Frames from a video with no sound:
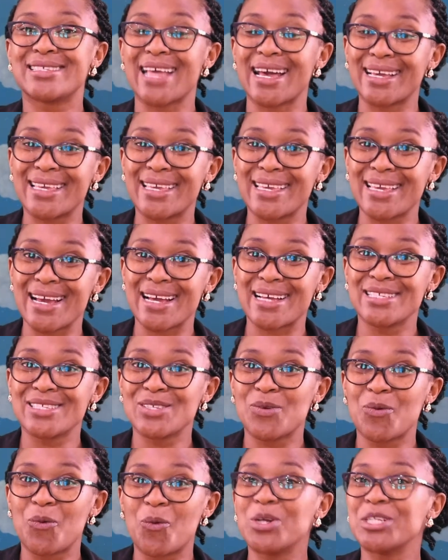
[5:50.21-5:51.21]

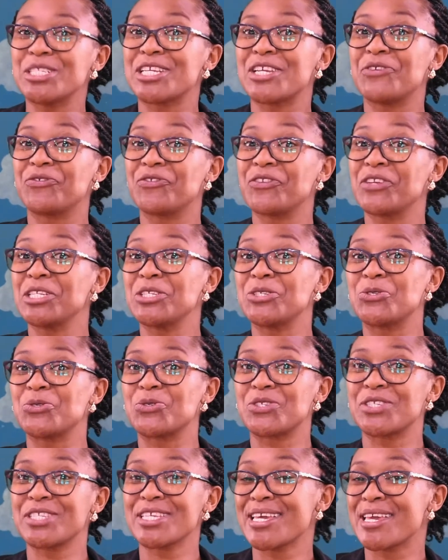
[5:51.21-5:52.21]
Zacchaeus wanted really
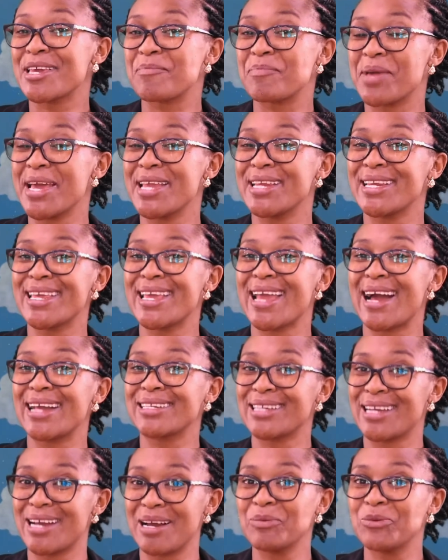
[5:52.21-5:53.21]
to see him. And he
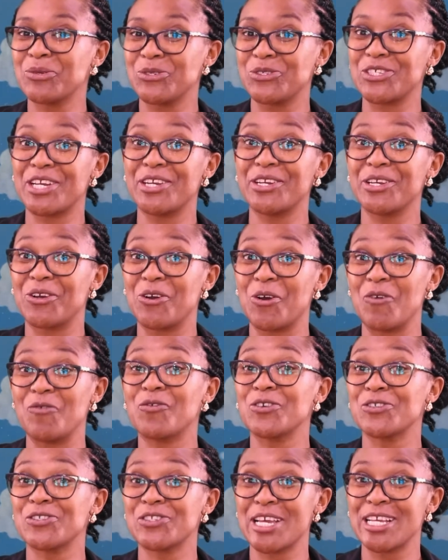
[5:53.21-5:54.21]
had come to Jericho
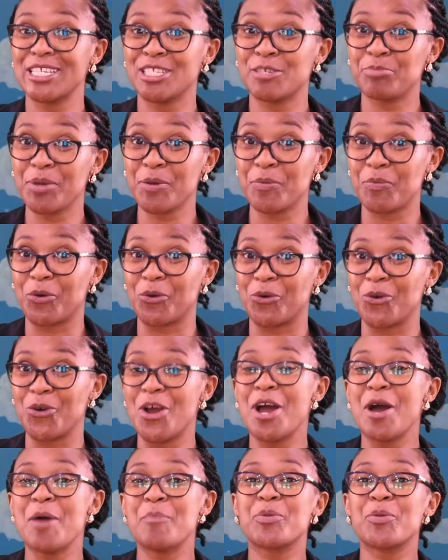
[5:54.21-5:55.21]
for such
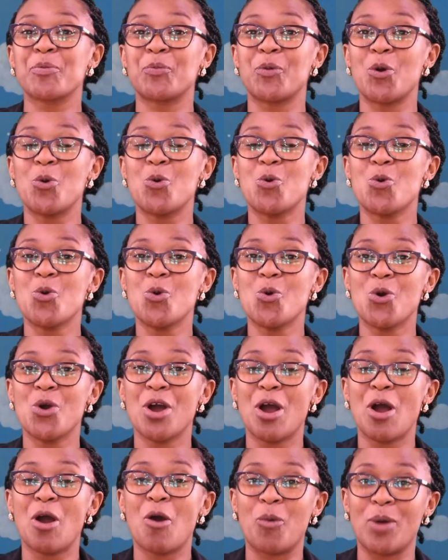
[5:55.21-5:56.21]
people, people who
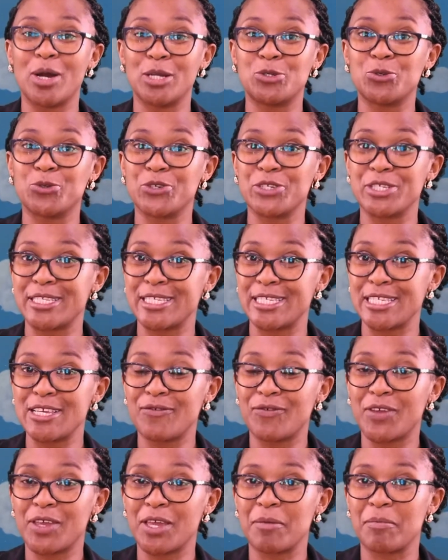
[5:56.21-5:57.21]
were to
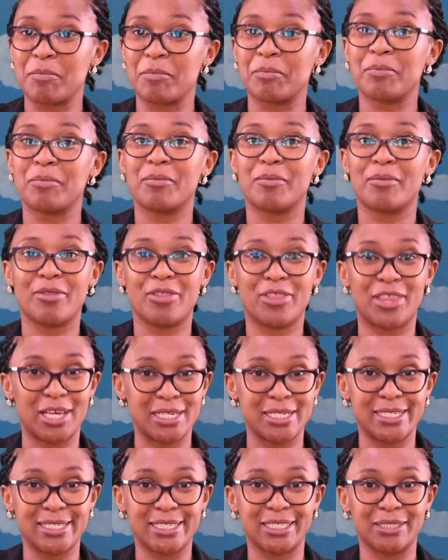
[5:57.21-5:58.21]
receive him
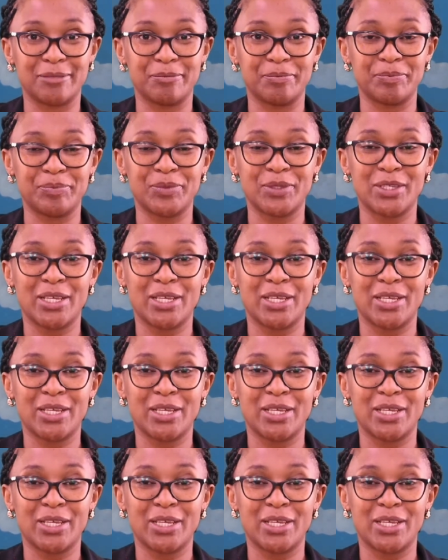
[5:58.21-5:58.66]
that day.